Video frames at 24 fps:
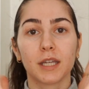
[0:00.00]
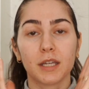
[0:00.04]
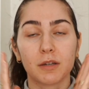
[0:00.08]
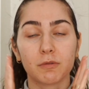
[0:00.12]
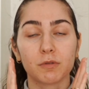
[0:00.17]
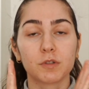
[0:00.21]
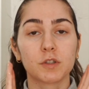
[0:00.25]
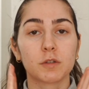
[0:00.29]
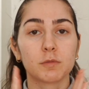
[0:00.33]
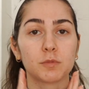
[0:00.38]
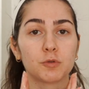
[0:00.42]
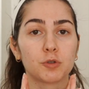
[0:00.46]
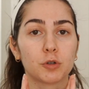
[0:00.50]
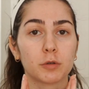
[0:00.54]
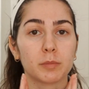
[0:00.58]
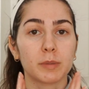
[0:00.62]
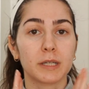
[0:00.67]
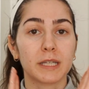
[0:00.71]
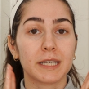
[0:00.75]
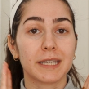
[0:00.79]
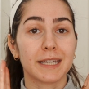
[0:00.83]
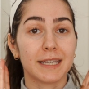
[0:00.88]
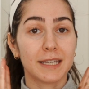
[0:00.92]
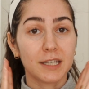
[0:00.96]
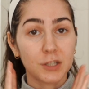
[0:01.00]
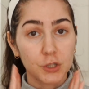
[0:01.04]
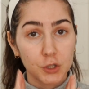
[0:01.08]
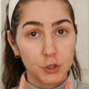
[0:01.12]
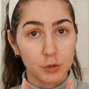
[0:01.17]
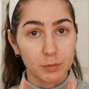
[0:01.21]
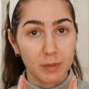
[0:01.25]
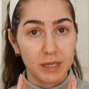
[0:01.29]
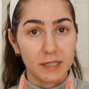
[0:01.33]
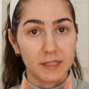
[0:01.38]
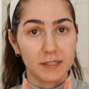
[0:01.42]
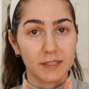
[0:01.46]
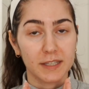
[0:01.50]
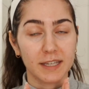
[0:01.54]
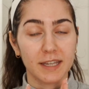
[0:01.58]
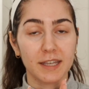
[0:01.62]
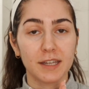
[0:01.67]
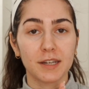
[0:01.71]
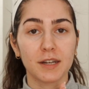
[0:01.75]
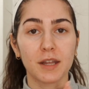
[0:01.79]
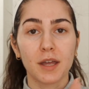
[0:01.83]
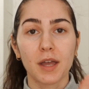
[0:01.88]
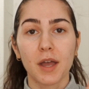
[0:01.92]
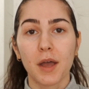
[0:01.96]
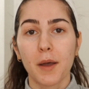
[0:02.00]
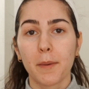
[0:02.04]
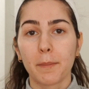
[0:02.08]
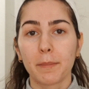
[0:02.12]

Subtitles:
it was absorbing into my skin,